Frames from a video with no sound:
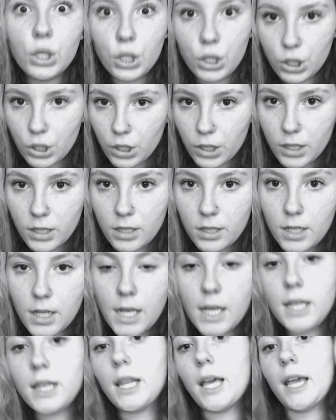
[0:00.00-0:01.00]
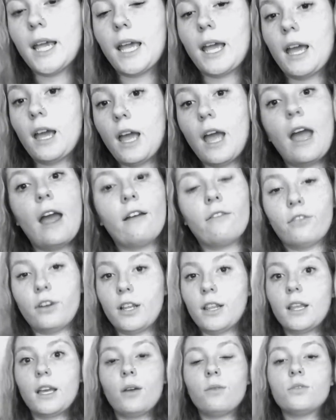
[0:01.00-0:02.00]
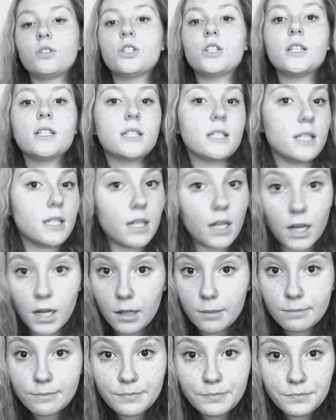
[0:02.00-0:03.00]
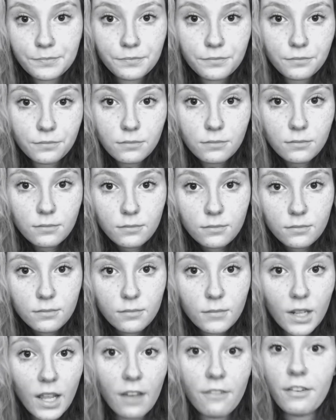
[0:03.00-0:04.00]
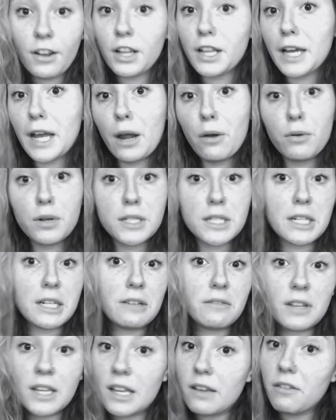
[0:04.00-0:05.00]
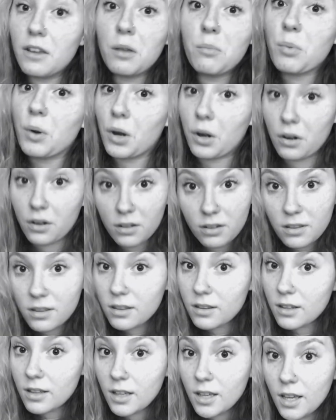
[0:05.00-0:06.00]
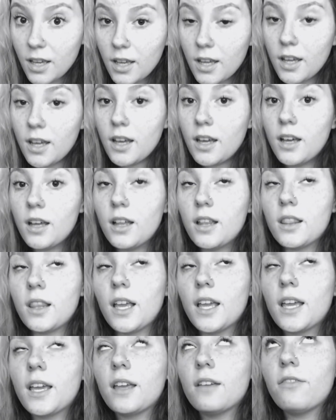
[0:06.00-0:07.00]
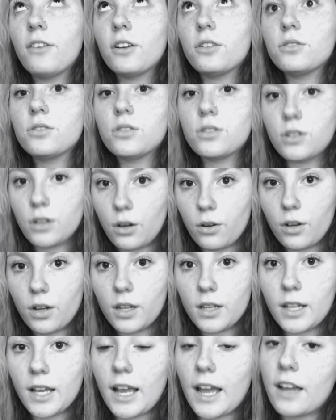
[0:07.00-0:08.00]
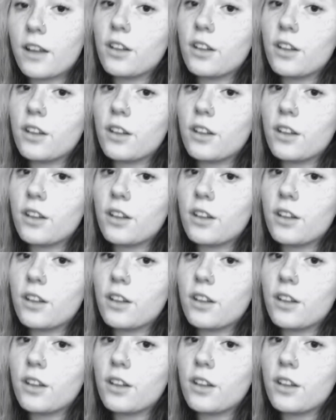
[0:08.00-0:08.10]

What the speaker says: good. Like, everything was just numb. It felt like I wasn't even giving birth. Like, it felt so good. Like, I